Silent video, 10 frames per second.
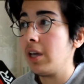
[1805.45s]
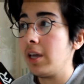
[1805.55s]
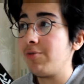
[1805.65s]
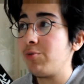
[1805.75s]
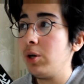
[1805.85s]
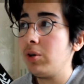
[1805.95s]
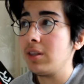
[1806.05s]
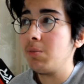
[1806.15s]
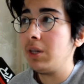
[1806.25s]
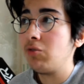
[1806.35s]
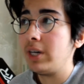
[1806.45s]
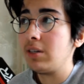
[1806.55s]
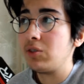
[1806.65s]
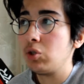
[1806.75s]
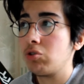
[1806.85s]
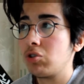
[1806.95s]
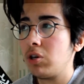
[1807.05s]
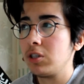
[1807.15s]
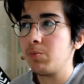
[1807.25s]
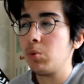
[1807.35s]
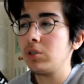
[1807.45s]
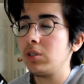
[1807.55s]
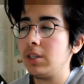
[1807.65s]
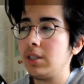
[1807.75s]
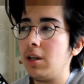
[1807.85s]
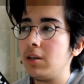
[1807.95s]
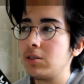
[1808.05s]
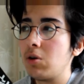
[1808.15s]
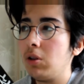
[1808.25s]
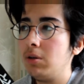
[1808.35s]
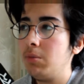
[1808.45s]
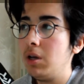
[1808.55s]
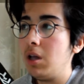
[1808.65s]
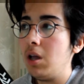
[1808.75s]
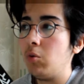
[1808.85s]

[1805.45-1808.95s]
If we look at the mean rate of sucrose transport in the last column,